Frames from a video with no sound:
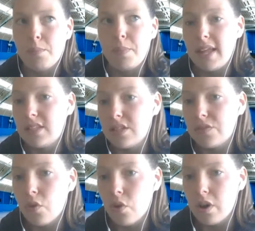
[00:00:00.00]

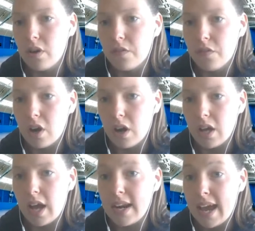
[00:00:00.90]
bids for
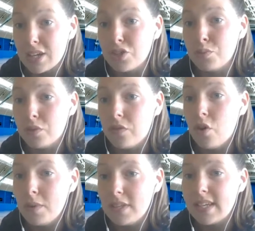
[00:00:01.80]
a national
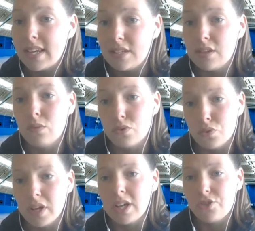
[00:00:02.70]
performance centre that was
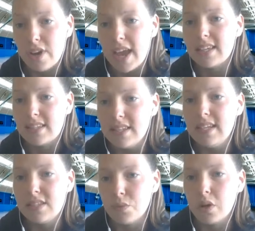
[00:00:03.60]
going to address the
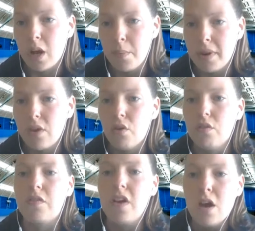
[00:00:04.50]
needs that were coming out of